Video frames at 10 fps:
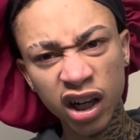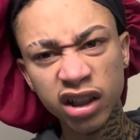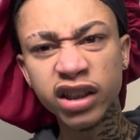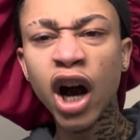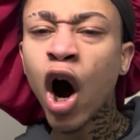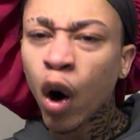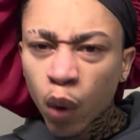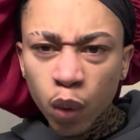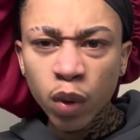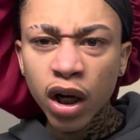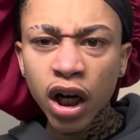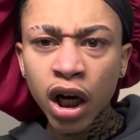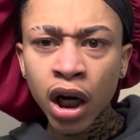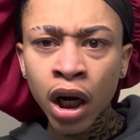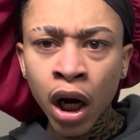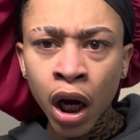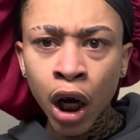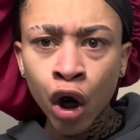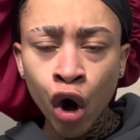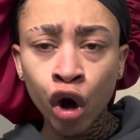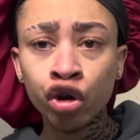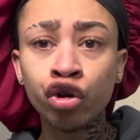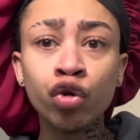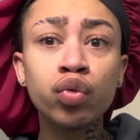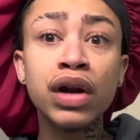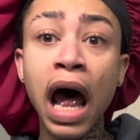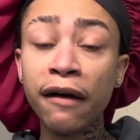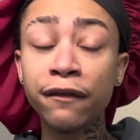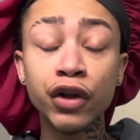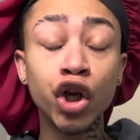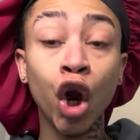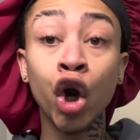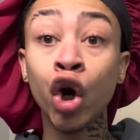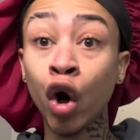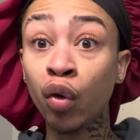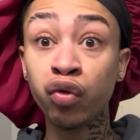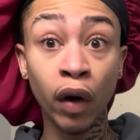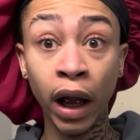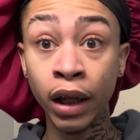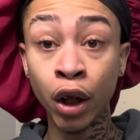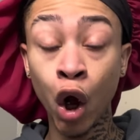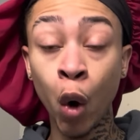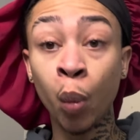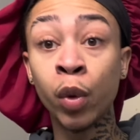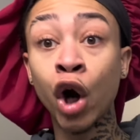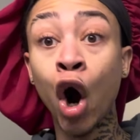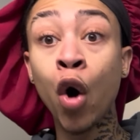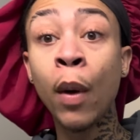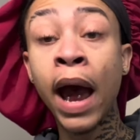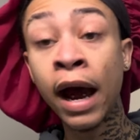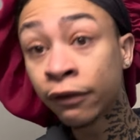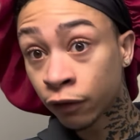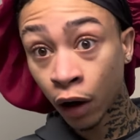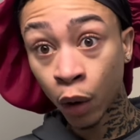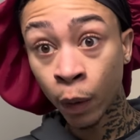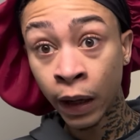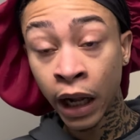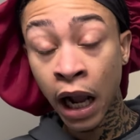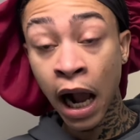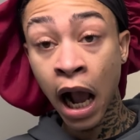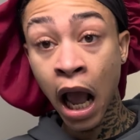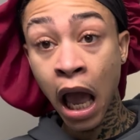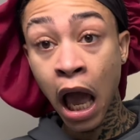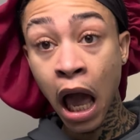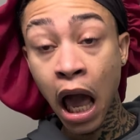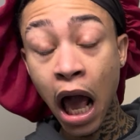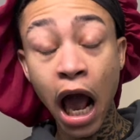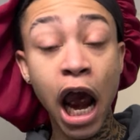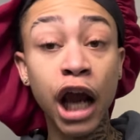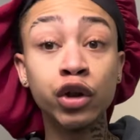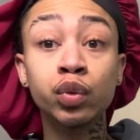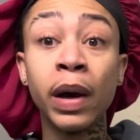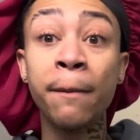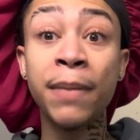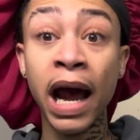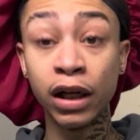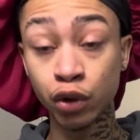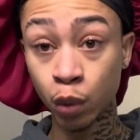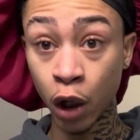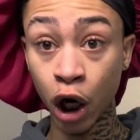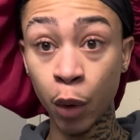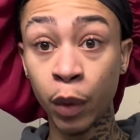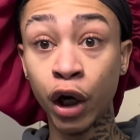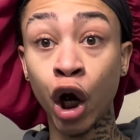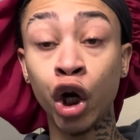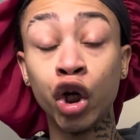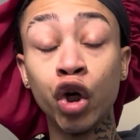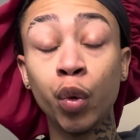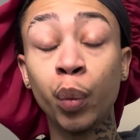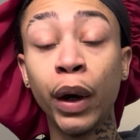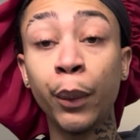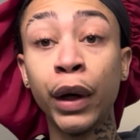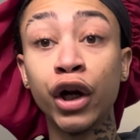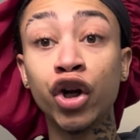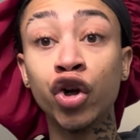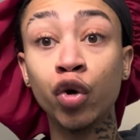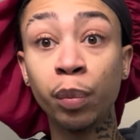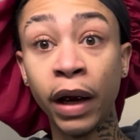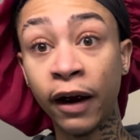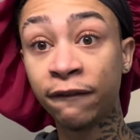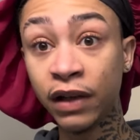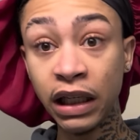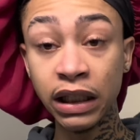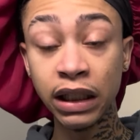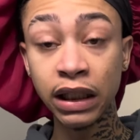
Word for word: No? You left your girlfriend with a whole afro and you went back to her with a with, with new pair of feet,